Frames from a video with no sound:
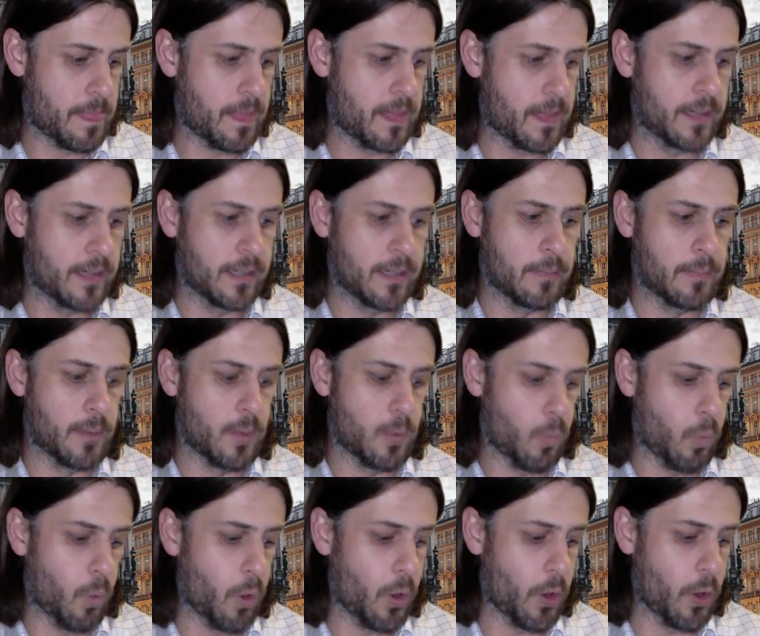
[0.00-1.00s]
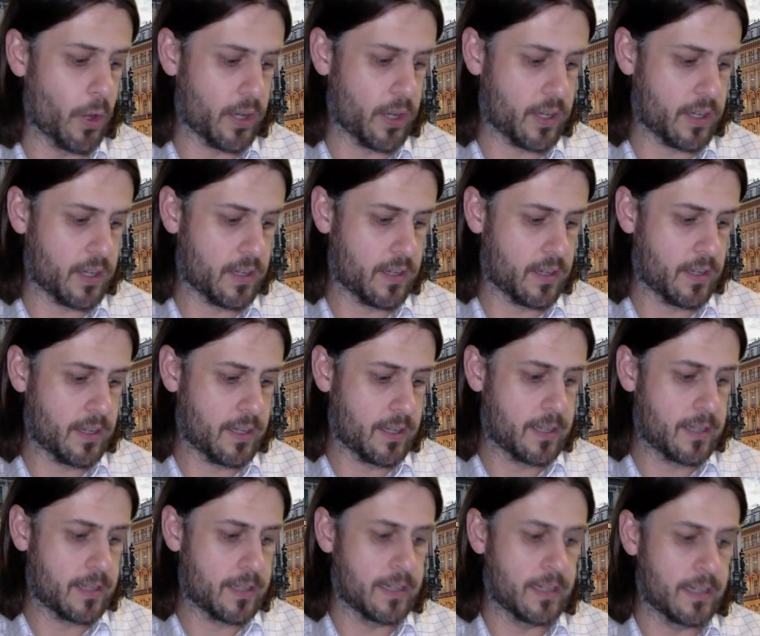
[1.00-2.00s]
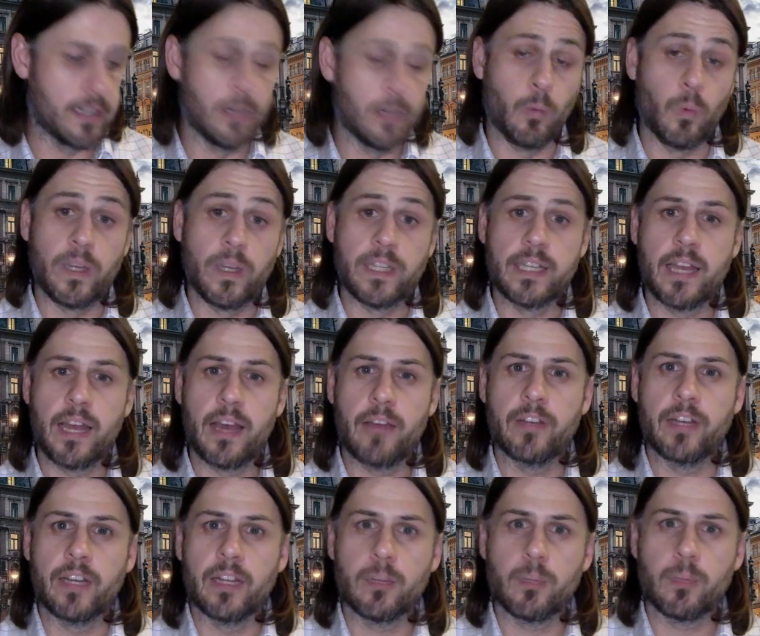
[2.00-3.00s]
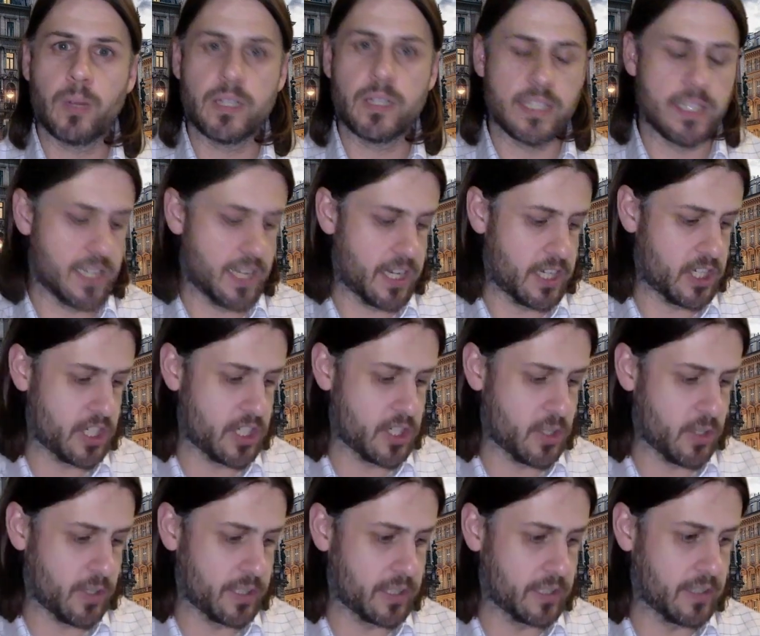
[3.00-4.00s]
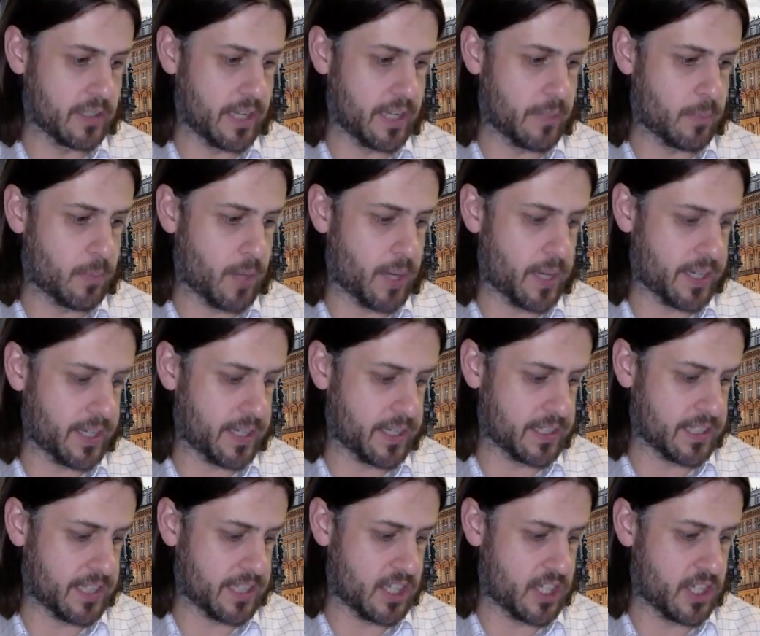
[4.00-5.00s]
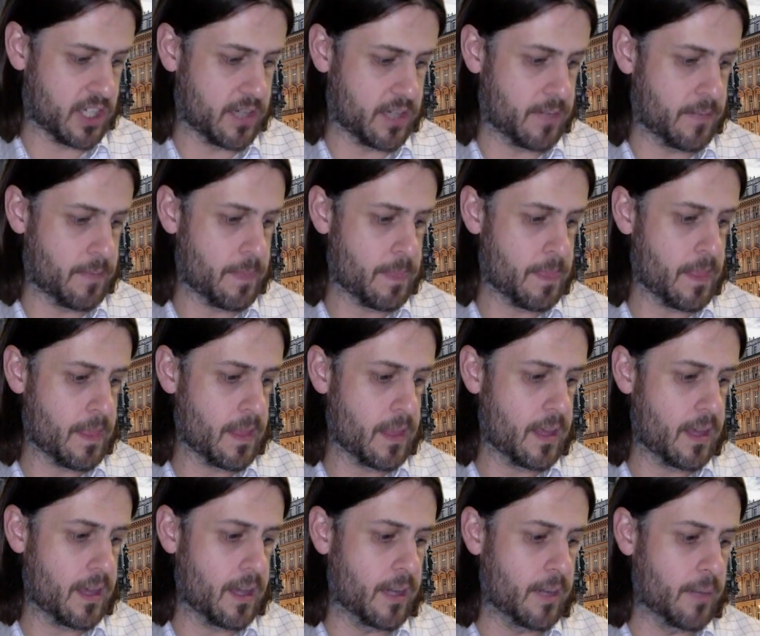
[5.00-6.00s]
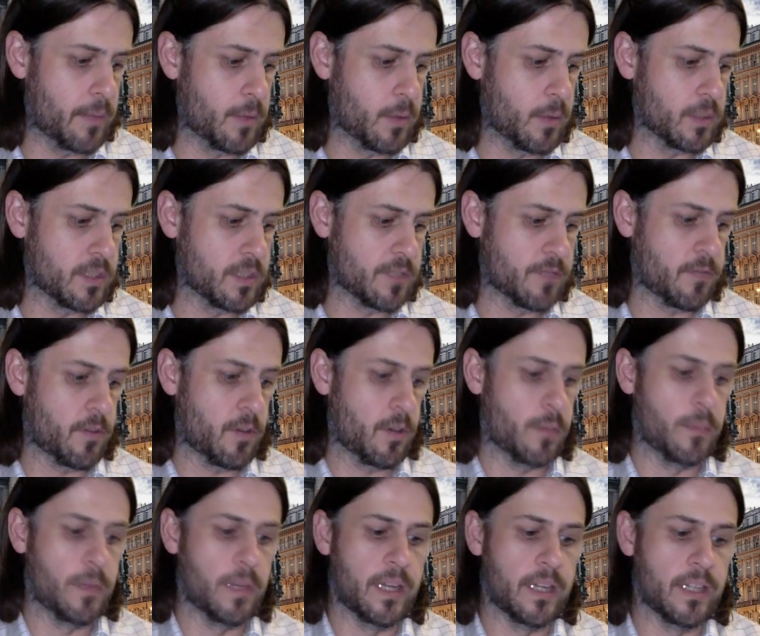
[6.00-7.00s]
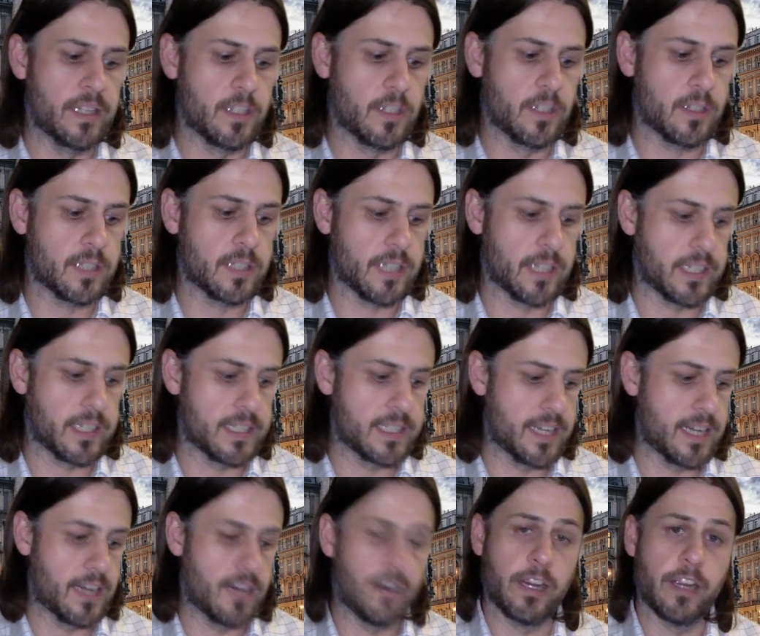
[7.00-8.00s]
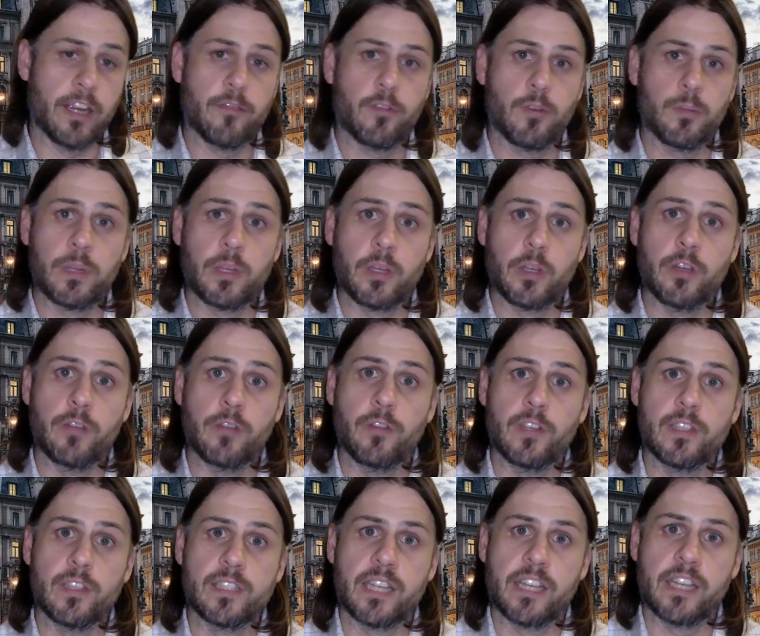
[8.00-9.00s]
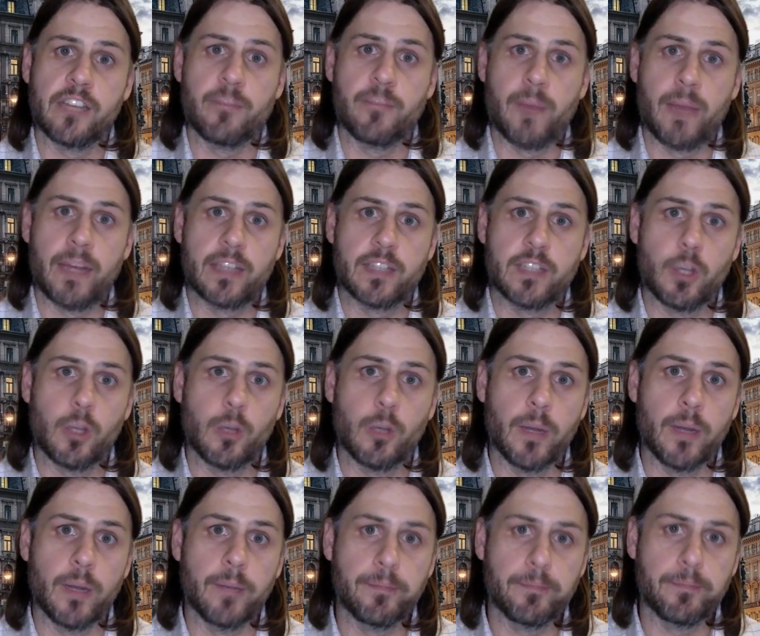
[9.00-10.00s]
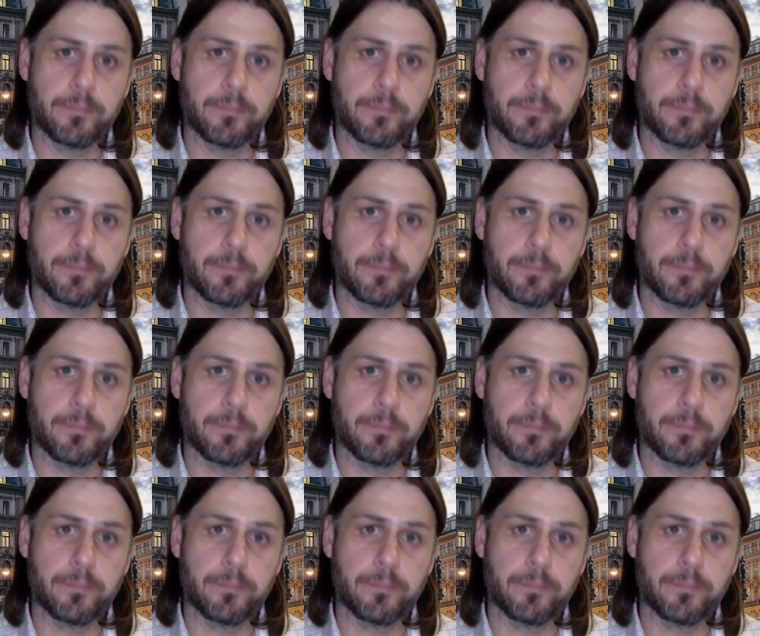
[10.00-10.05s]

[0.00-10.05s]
um, work, Uh, we did have another presentation during the late breaking session um, that was from a Doctor Kataria from the University of Manitoba.